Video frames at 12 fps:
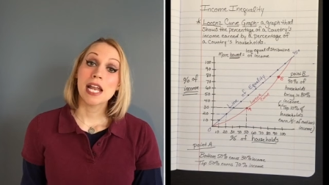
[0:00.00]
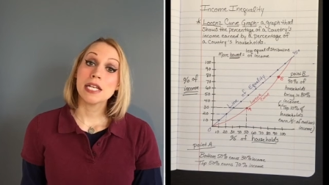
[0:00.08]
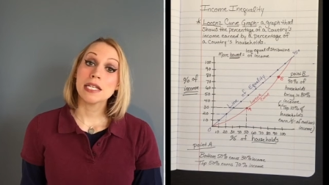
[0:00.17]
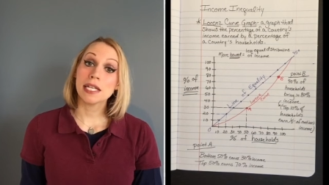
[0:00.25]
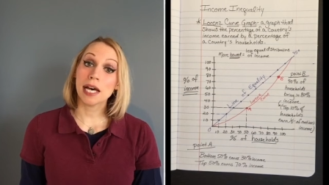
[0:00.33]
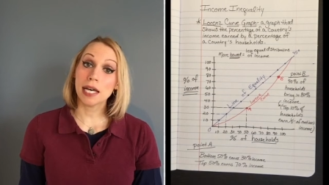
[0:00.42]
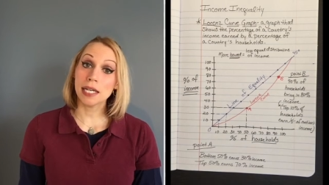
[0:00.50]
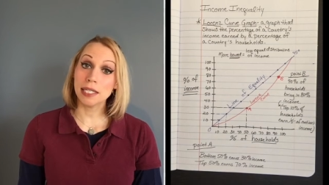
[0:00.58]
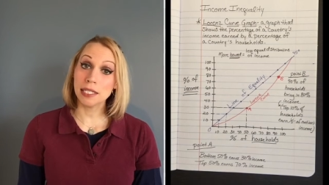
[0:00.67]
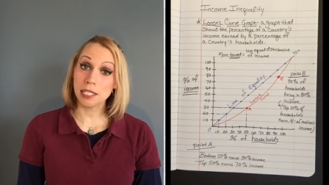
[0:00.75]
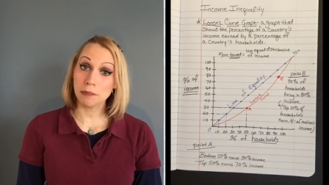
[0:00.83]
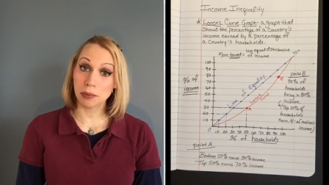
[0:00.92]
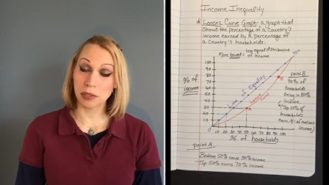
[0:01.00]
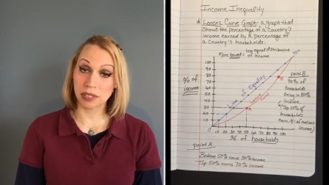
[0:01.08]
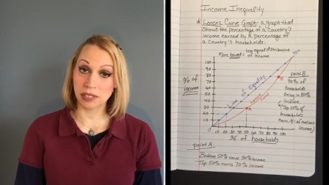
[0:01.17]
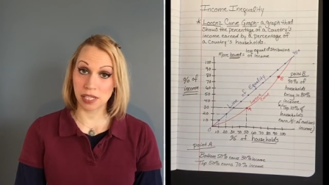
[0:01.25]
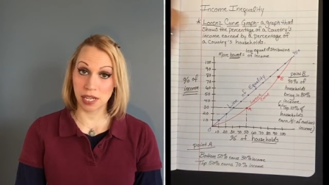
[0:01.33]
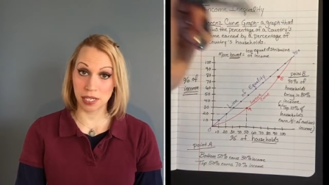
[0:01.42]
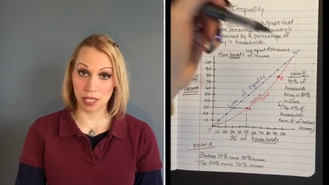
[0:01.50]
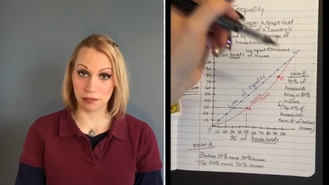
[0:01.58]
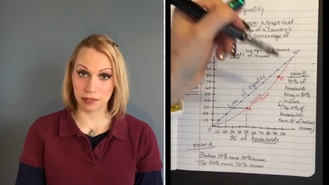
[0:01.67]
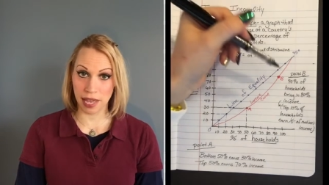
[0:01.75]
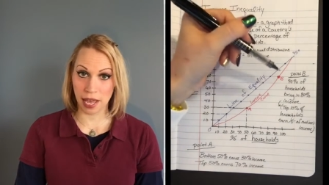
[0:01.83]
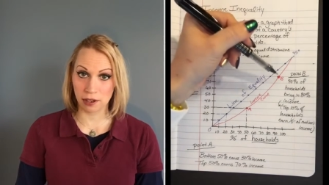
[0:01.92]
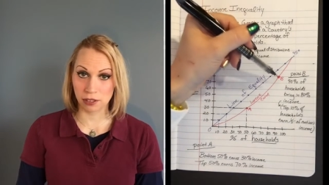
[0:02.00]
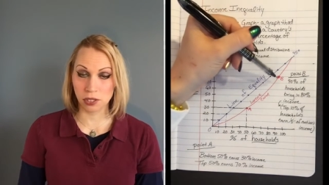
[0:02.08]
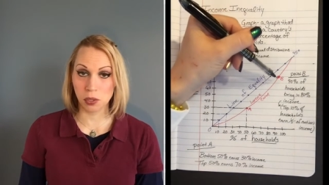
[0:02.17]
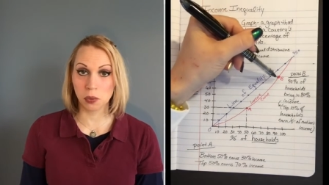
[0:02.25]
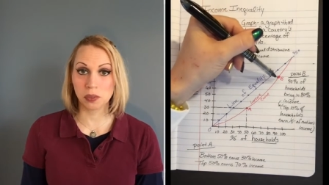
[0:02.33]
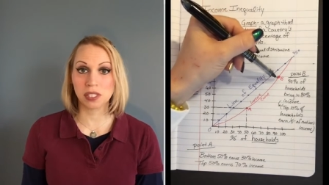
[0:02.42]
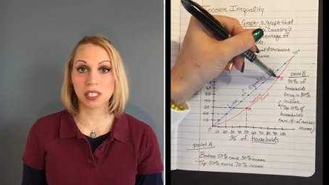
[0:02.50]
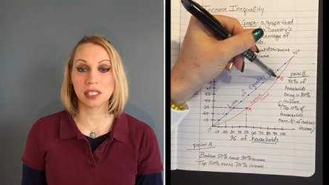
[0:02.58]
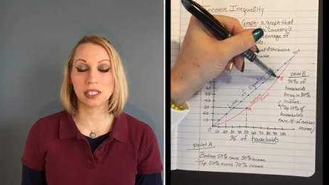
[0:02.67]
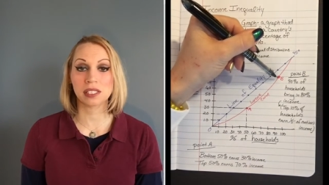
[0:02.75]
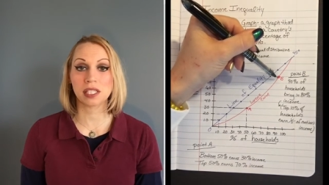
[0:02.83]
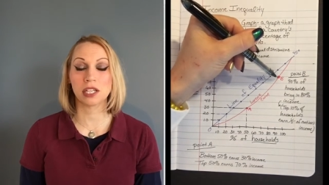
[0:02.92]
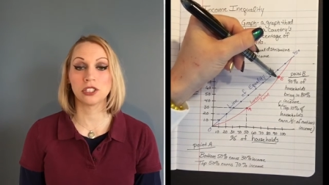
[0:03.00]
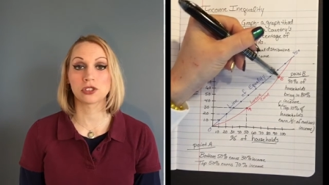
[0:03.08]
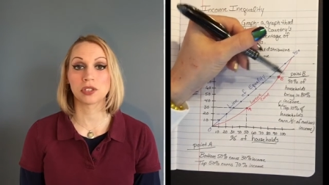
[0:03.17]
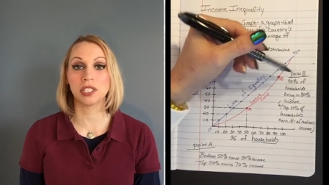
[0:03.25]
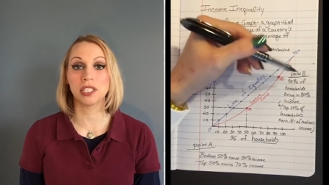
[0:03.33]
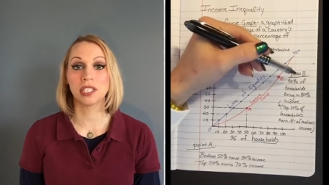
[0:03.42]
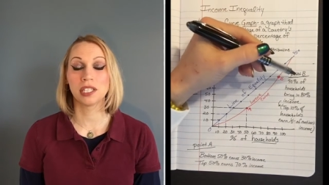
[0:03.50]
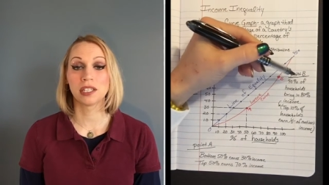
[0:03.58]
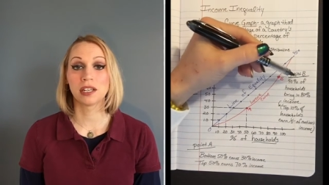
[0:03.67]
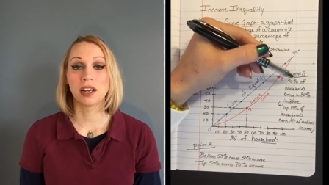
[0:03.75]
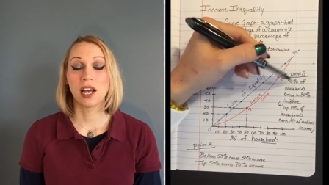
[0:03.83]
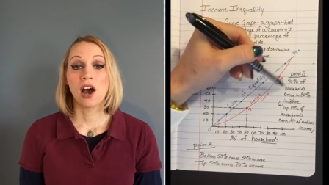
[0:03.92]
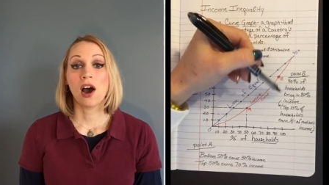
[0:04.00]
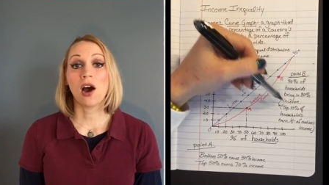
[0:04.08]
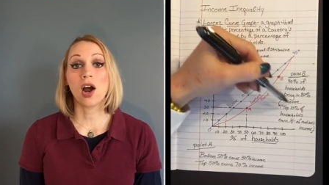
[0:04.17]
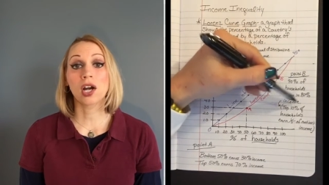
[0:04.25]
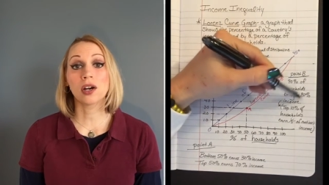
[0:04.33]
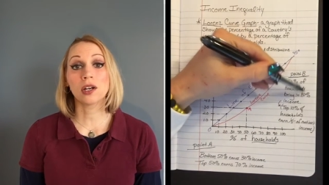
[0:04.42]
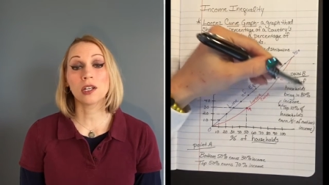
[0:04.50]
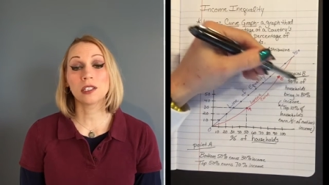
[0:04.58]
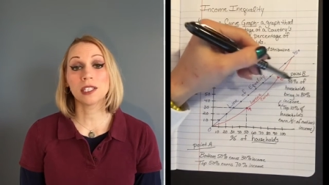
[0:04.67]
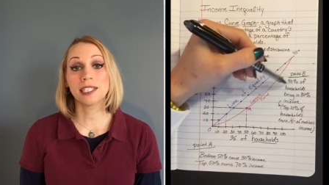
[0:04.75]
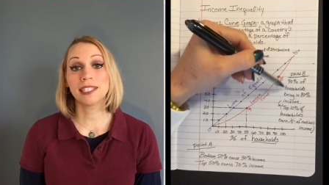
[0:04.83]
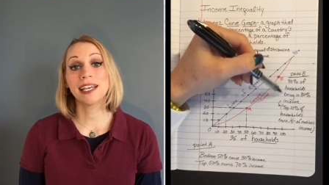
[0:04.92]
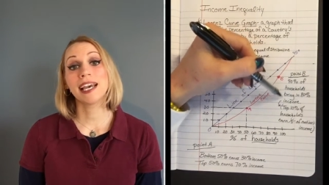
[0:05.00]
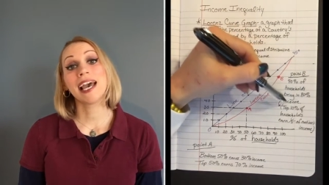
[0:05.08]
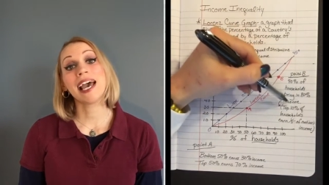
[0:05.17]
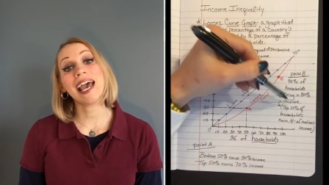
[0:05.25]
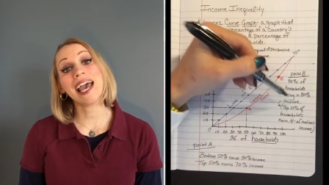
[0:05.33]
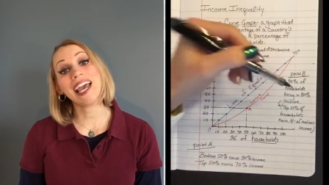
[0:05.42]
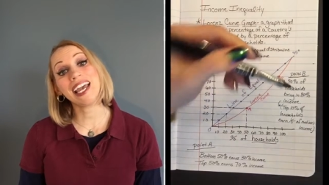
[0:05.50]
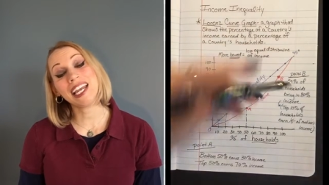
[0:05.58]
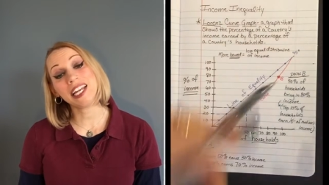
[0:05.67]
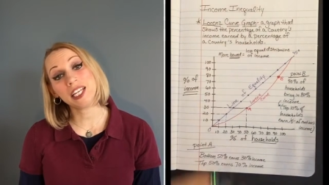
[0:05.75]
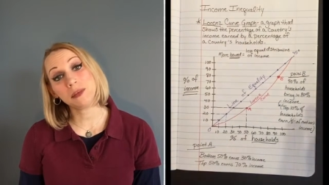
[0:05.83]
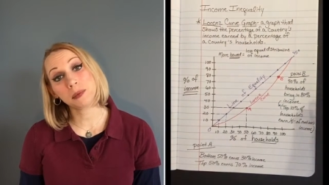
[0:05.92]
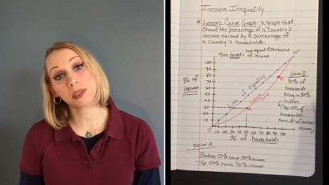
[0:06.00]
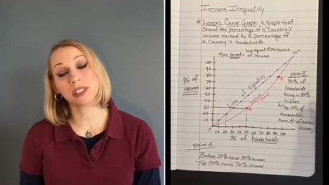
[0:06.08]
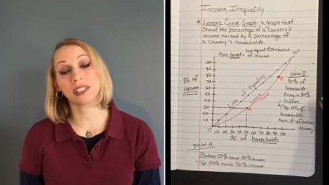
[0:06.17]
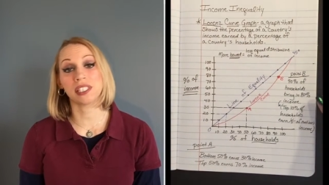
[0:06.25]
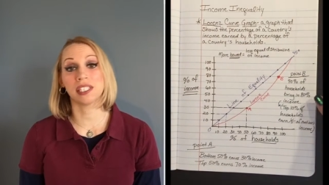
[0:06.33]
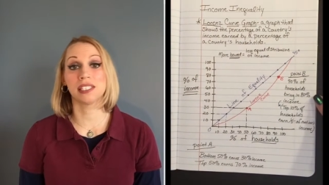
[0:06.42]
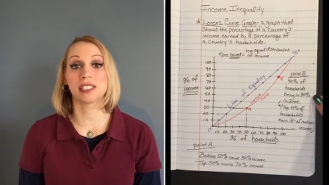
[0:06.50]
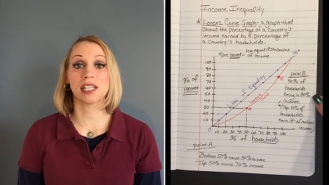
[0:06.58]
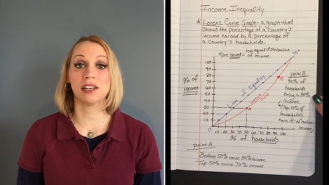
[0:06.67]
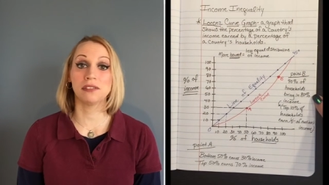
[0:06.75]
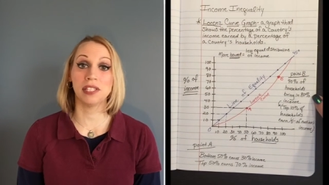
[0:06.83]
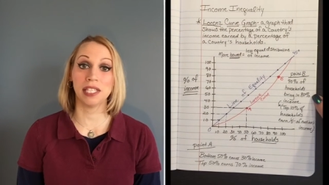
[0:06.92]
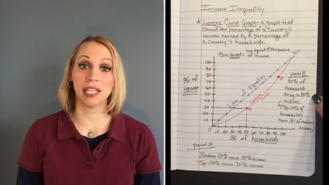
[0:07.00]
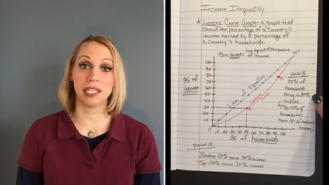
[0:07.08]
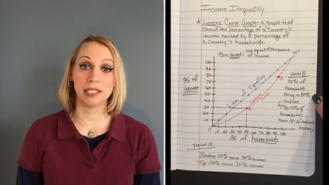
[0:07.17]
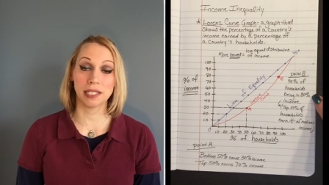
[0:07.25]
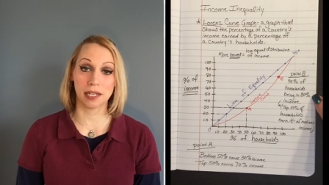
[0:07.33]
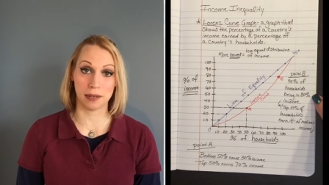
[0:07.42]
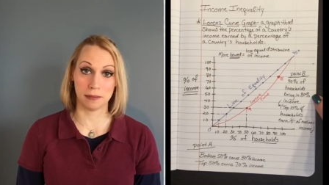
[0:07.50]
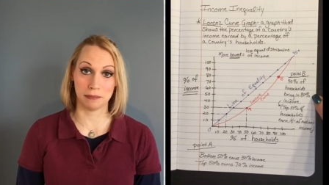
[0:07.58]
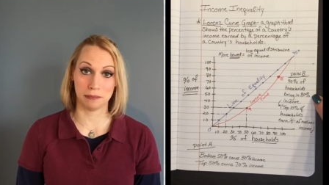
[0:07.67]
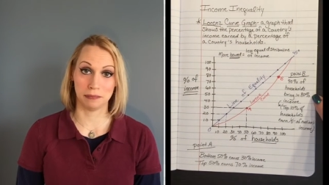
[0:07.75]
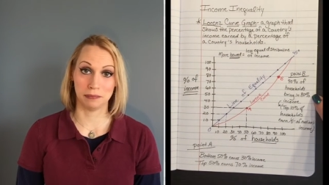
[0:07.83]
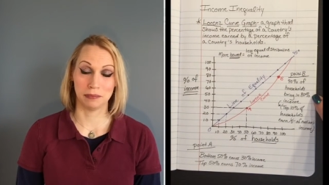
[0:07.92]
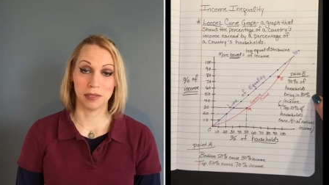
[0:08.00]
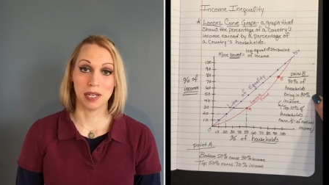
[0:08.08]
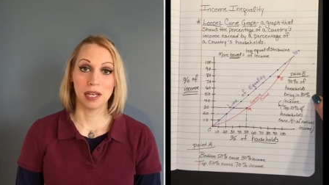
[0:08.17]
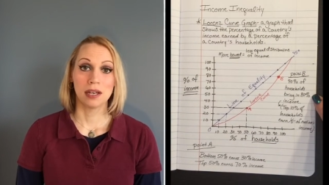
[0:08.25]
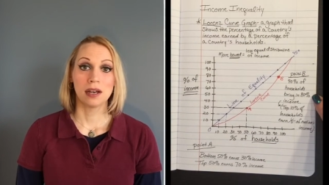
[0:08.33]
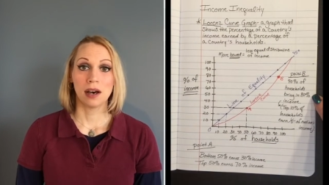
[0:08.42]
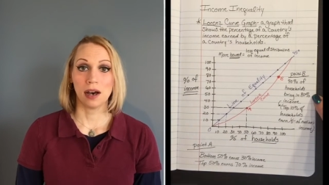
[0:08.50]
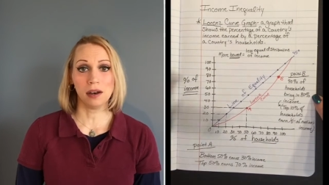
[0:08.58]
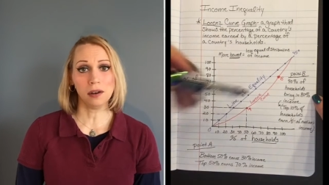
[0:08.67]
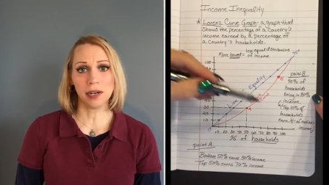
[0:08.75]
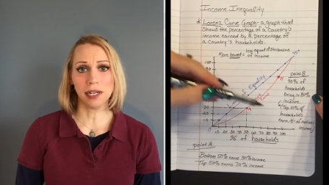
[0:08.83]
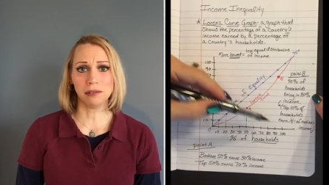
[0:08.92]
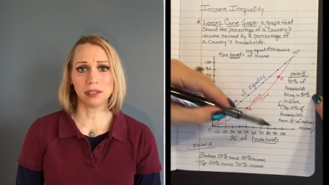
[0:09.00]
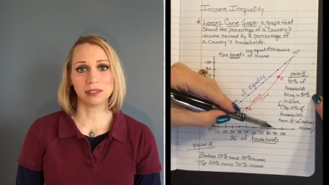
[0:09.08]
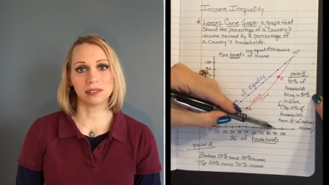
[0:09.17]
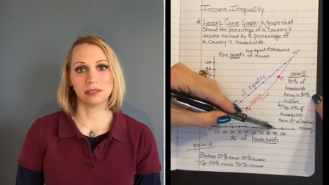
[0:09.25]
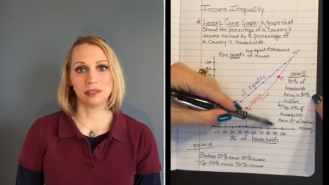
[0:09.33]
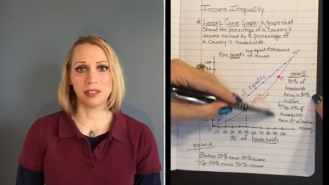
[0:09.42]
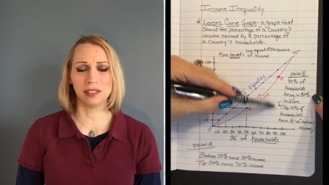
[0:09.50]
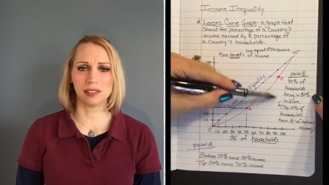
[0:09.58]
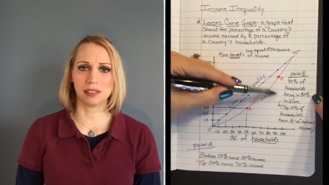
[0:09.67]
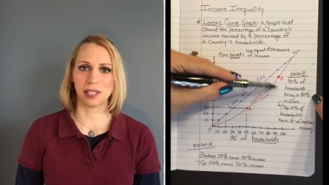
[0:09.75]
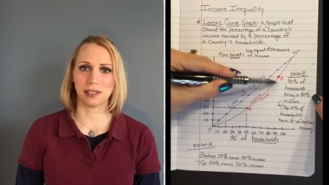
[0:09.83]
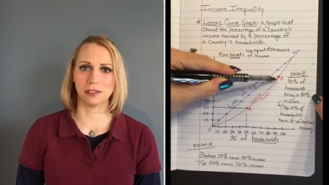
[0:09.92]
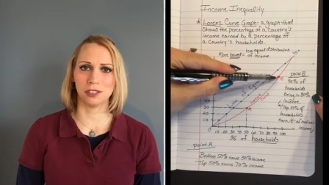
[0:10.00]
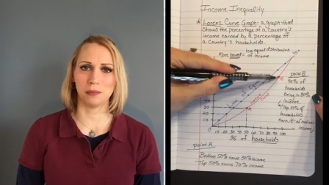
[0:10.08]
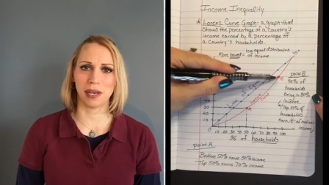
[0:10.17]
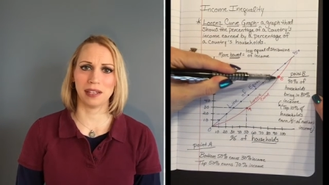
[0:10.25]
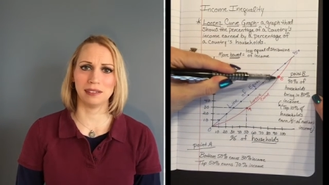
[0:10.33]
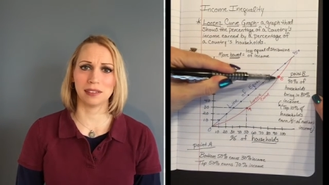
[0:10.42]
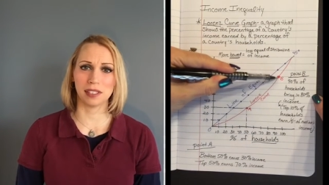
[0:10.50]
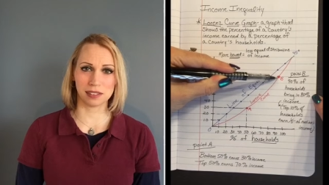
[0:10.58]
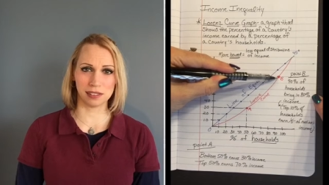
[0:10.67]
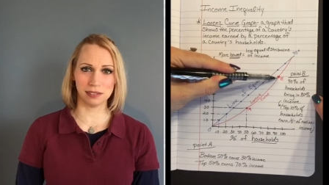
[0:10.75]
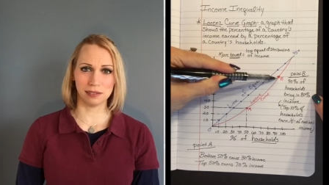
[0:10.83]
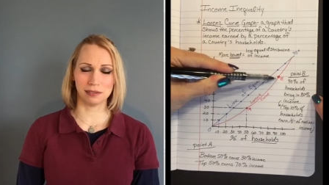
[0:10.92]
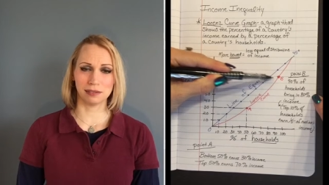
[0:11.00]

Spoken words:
90% of the households in this country are earning 80% of the income. All right, well, that doesn't sound too bad, does it?